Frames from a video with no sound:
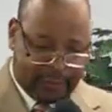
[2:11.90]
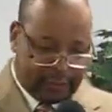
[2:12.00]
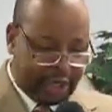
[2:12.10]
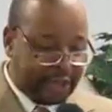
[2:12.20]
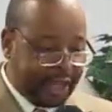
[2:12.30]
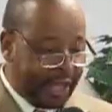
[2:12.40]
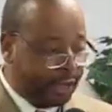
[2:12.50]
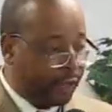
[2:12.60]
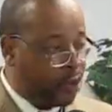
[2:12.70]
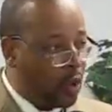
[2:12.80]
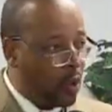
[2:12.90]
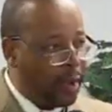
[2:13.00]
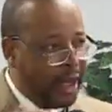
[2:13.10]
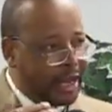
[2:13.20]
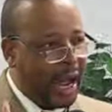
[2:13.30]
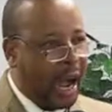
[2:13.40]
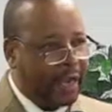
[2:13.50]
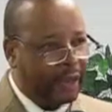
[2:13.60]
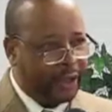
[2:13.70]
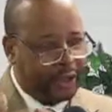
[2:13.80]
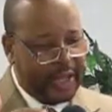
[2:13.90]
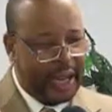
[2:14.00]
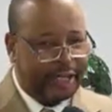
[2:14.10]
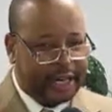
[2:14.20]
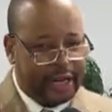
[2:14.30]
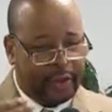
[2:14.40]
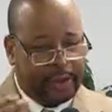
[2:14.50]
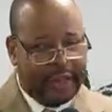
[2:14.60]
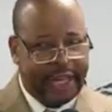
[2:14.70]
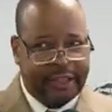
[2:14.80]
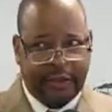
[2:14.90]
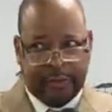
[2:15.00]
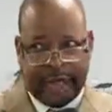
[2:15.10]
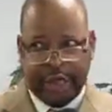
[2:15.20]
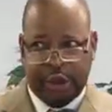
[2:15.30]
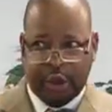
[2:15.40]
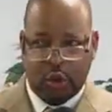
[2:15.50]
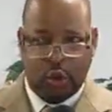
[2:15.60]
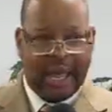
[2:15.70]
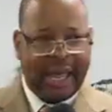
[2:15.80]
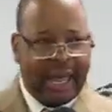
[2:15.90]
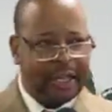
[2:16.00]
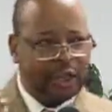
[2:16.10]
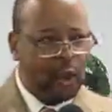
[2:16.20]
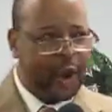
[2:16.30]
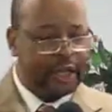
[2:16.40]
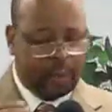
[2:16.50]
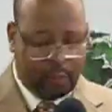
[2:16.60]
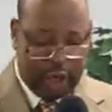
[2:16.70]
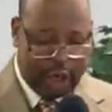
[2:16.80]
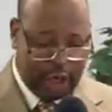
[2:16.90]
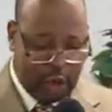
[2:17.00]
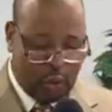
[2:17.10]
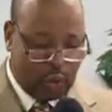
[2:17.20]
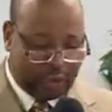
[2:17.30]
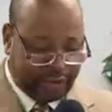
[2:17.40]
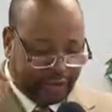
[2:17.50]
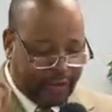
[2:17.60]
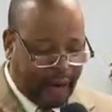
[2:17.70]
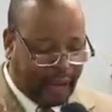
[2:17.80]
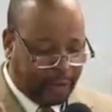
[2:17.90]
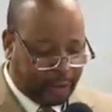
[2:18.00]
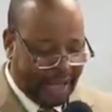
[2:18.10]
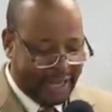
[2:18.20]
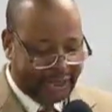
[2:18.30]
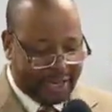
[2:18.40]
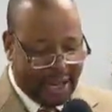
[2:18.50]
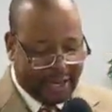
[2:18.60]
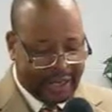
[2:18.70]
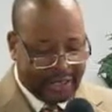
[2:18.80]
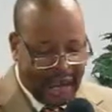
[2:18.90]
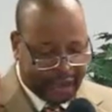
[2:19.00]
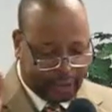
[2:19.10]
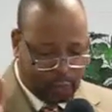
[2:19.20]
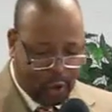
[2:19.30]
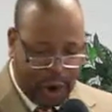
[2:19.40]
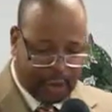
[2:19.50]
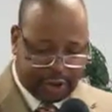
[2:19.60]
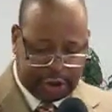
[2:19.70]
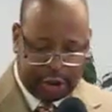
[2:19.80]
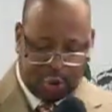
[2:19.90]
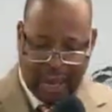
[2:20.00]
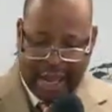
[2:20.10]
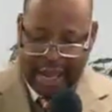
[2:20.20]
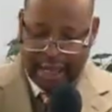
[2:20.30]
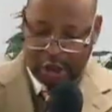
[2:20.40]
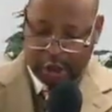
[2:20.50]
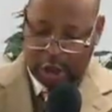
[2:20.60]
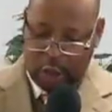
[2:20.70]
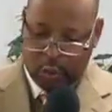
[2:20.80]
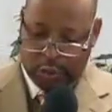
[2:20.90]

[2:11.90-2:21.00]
Just as if you obey God in the things and in the place he's placed you, it is going to bring you to the very place that God has promised you and showed